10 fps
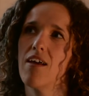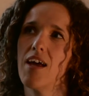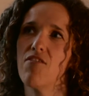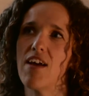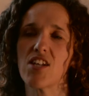And
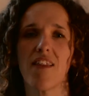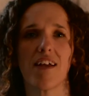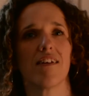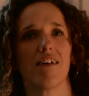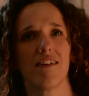eventually that
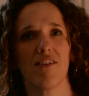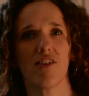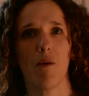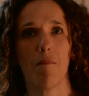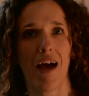turned
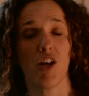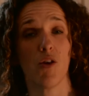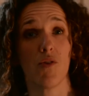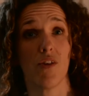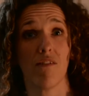into a man who
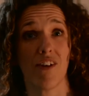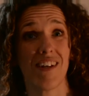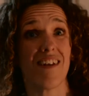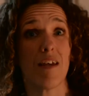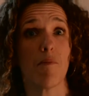was in a very
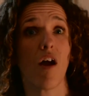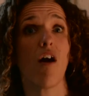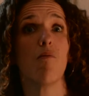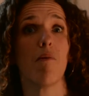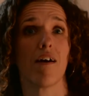deep
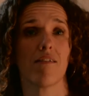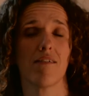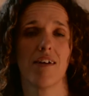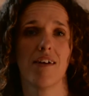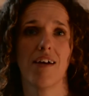coma,
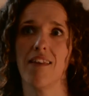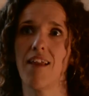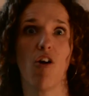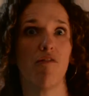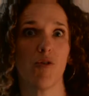and
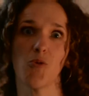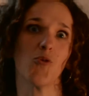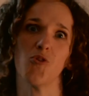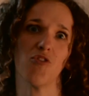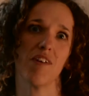that offered all
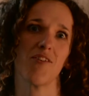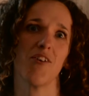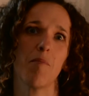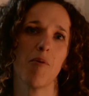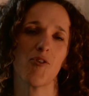sorts of
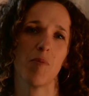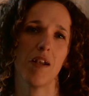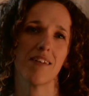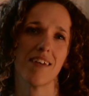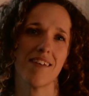exciting
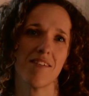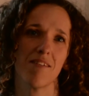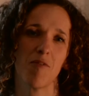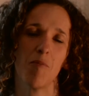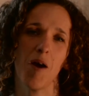possibilities
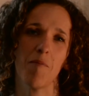for my